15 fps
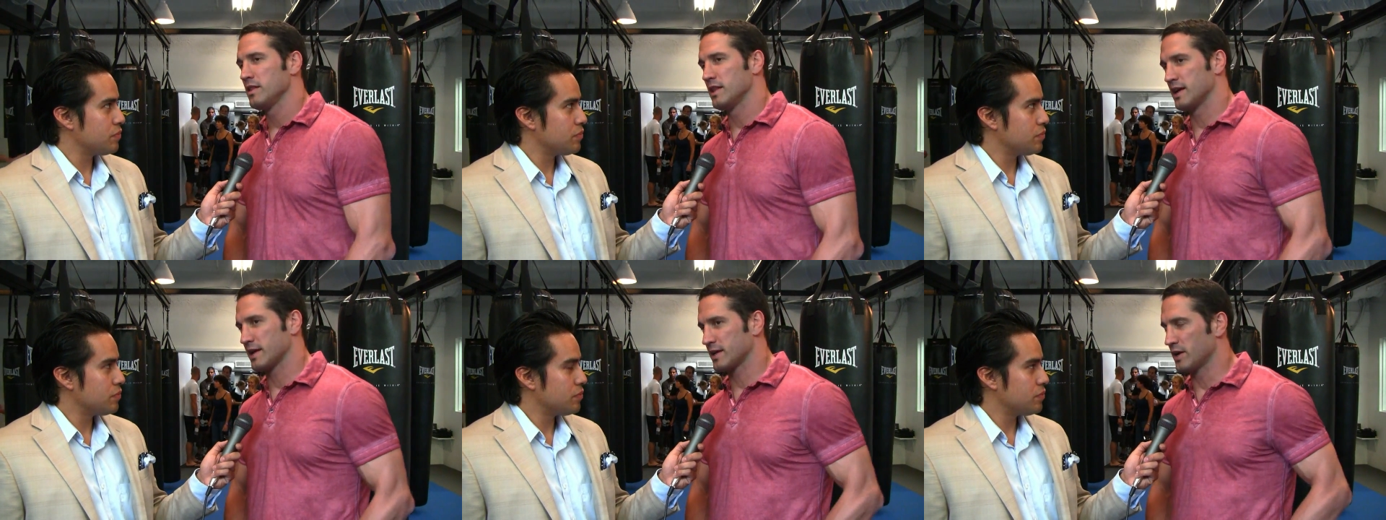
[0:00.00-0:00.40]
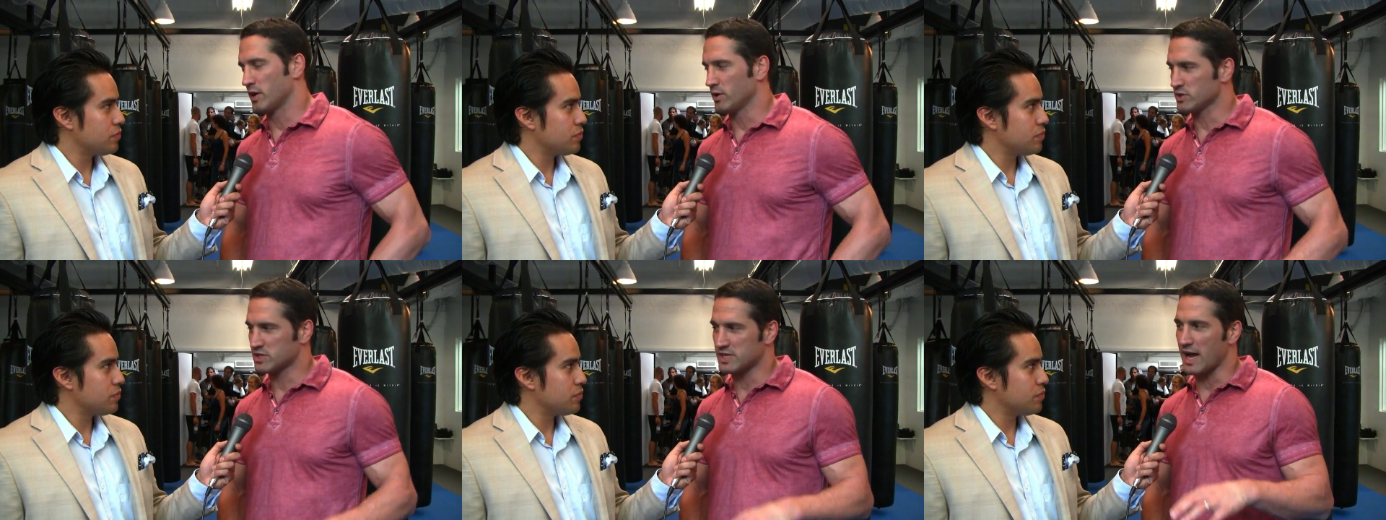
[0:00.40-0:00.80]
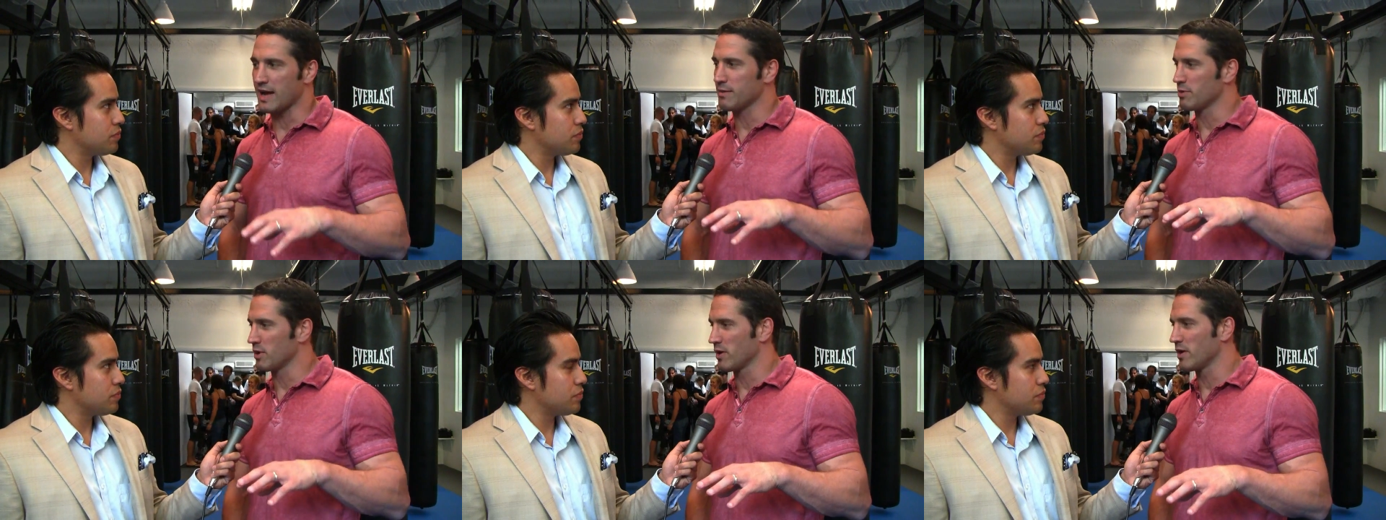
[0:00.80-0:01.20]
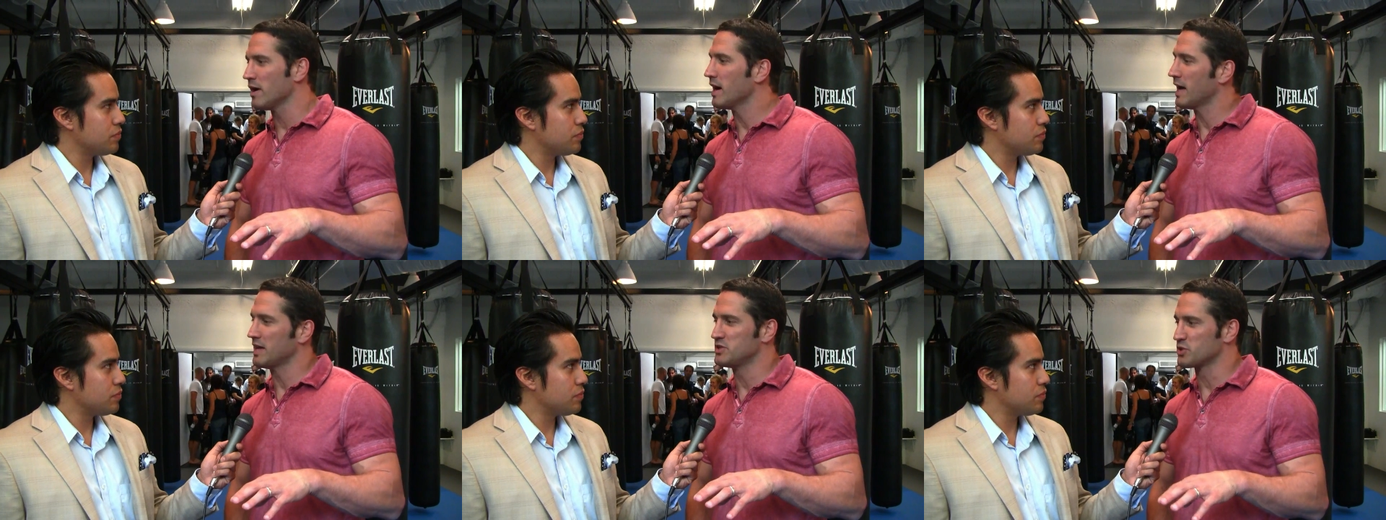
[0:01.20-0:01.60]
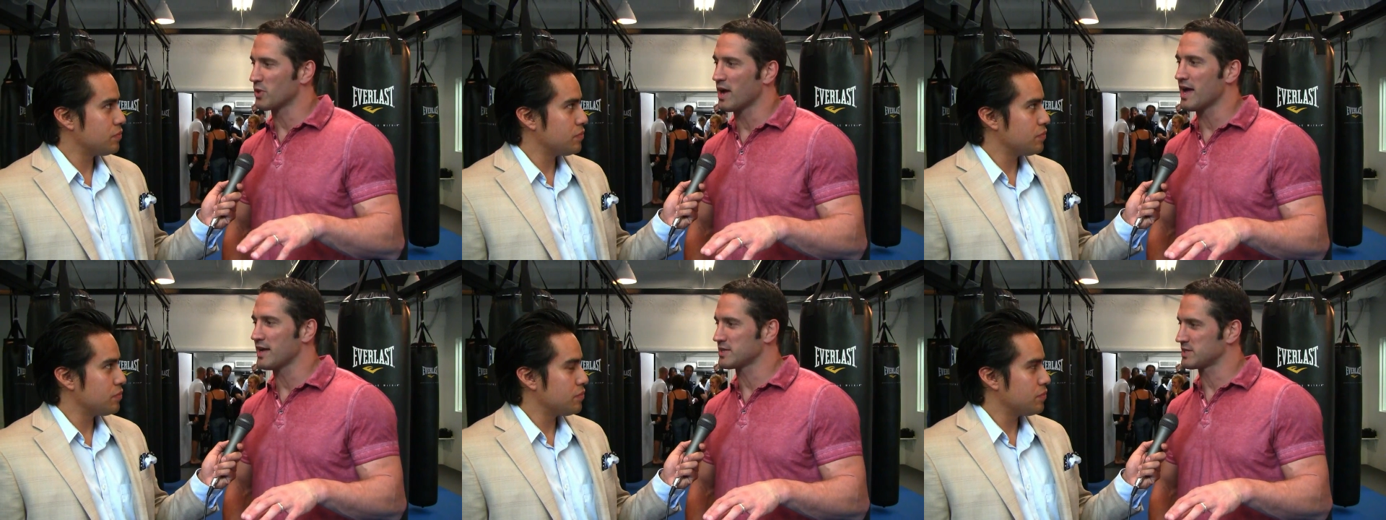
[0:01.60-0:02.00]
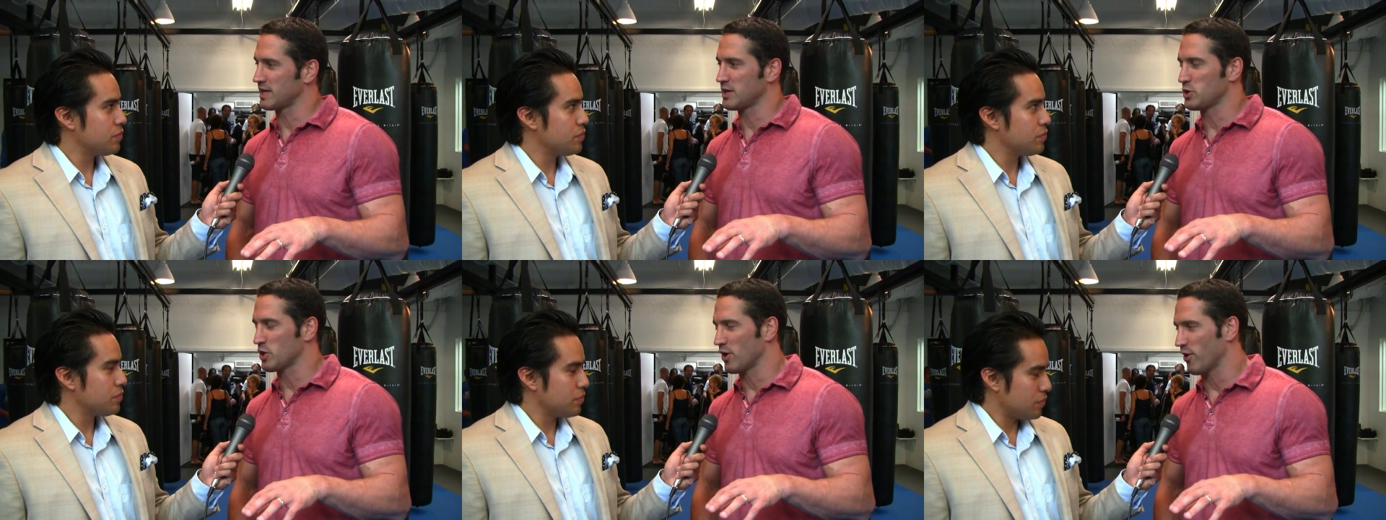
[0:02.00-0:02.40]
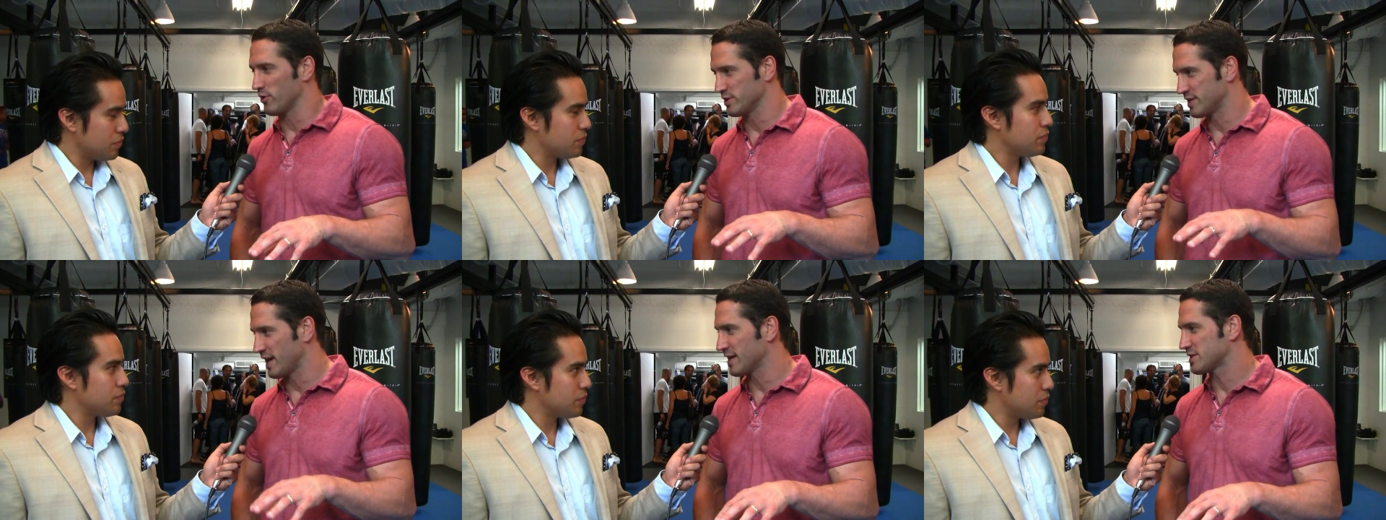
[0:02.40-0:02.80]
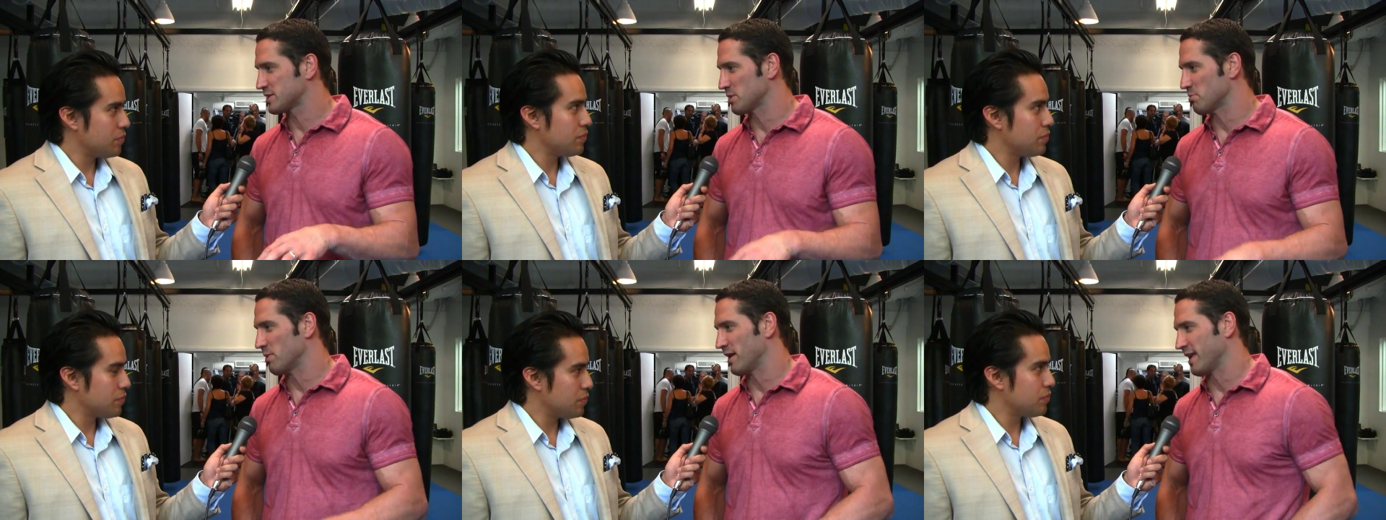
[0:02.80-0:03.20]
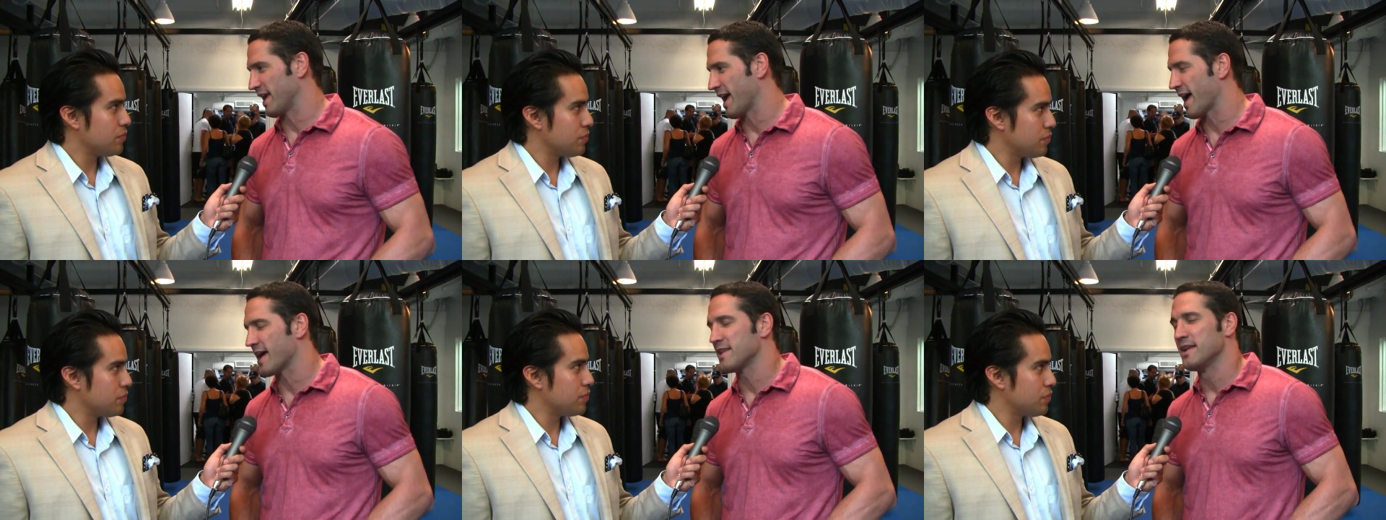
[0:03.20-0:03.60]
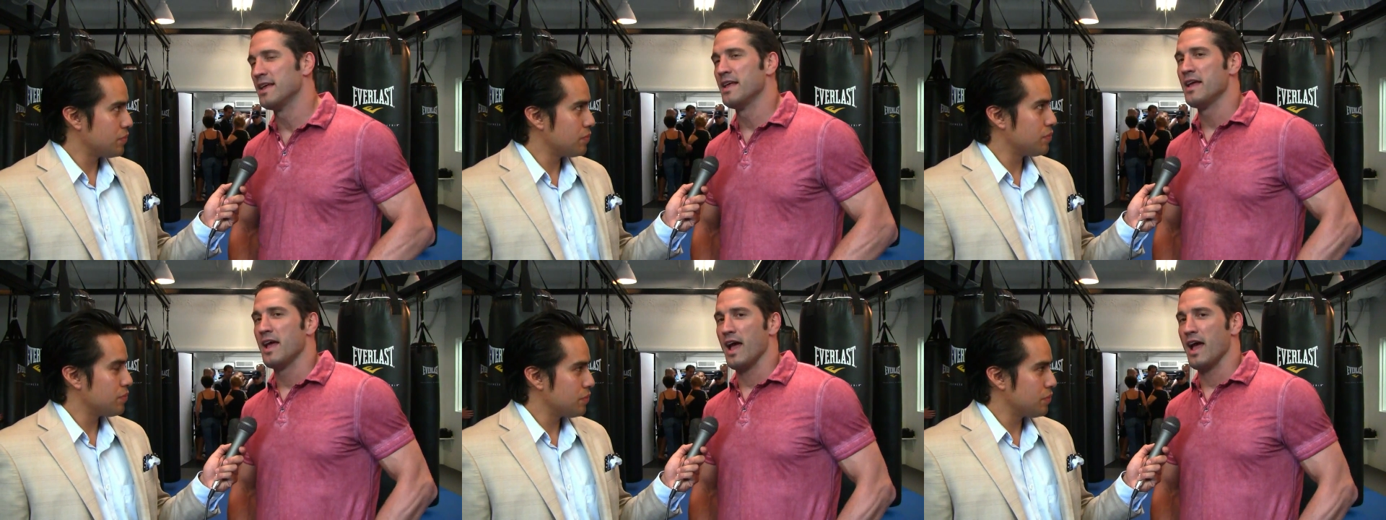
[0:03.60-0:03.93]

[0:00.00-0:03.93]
Speaker 1: like, you know, a cyber address that you can always get somebody at.